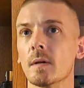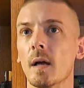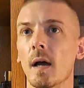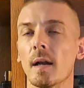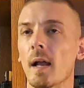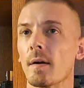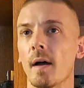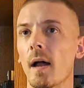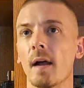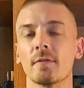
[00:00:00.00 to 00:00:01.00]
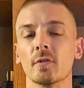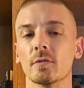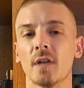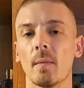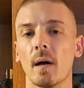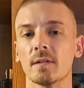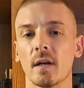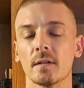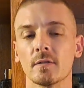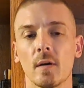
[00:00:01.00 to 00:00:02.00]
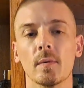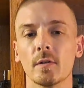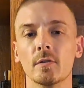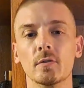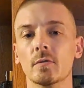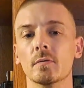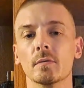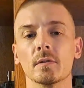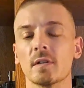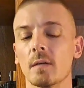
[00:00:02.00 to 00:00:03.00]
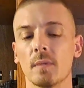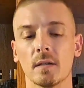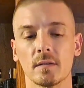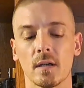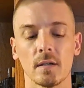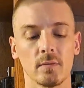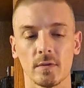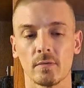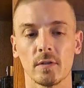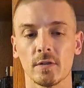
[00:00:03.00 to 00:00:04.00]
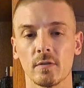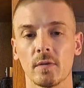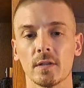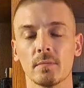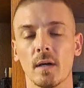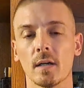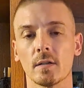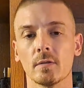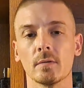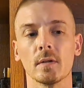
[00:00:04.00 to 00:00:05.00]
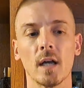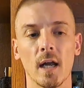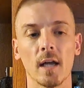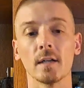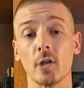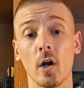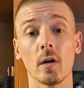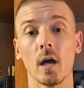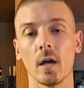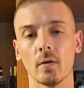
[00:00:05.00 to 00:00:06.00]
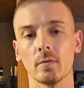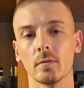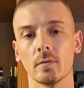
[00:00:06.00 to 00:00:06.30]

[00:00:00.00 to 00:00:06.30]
I'd have to do a side by side. So I'm gonna do a side by side with the original red tobacco and Carlisle.